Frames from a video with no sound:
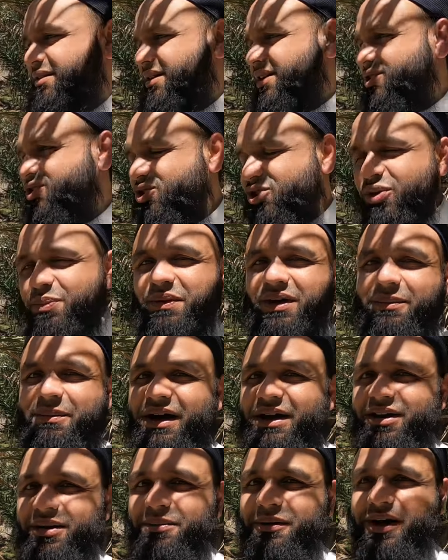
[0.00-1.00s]
a stupid
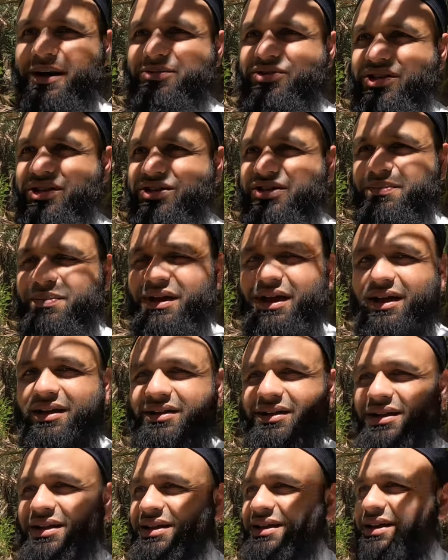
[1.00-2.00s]
amount of palm trees to
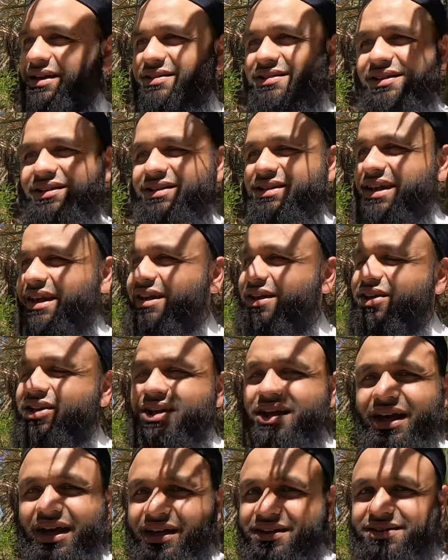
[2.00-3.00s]
plant. It's going to take
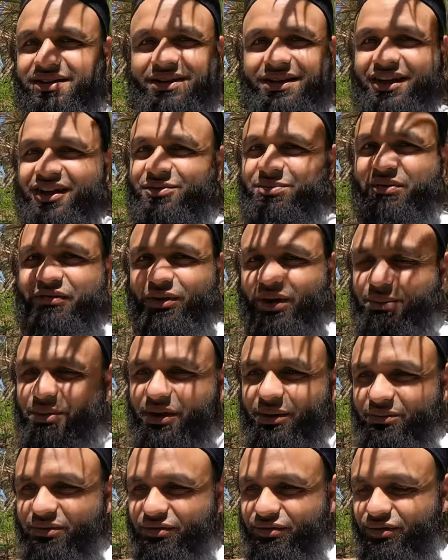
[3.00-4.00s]
years and years before it
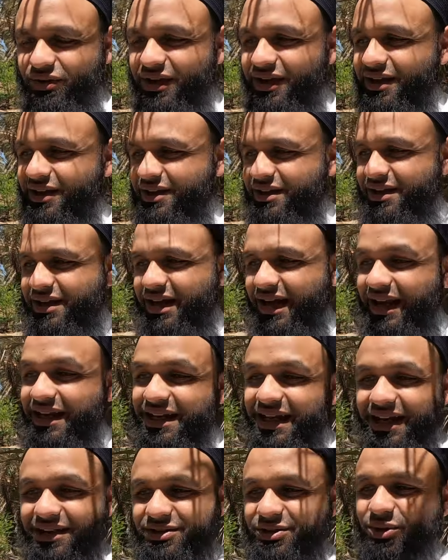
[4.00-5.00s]
becomes free.
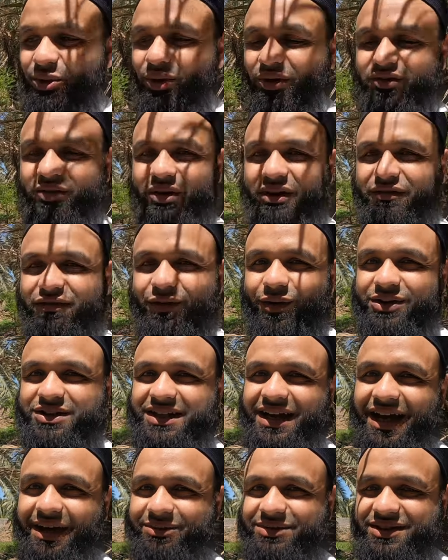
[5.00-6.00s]
And he has to also give
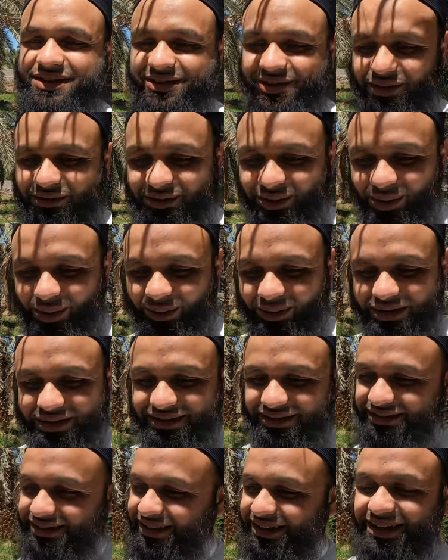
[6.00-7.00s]
40 ounces of
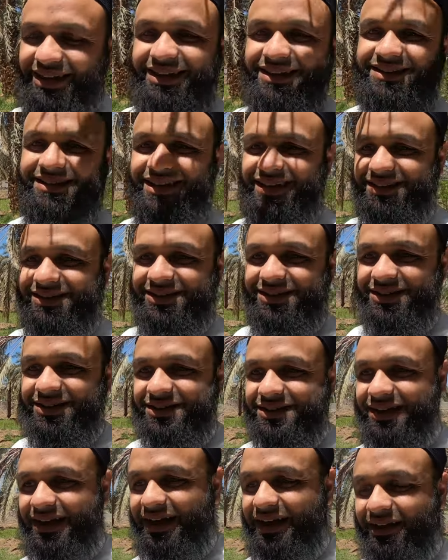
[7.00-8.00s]
gold. It's, it's
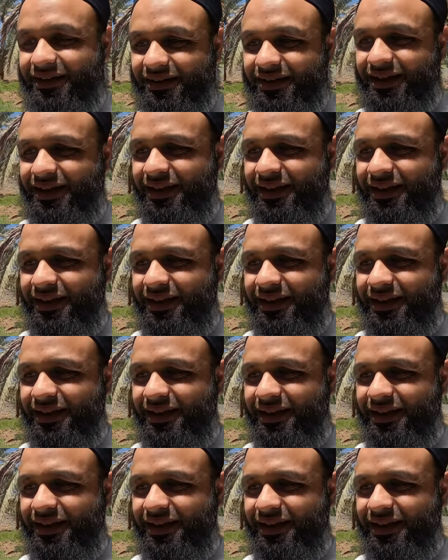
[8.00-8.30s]
just like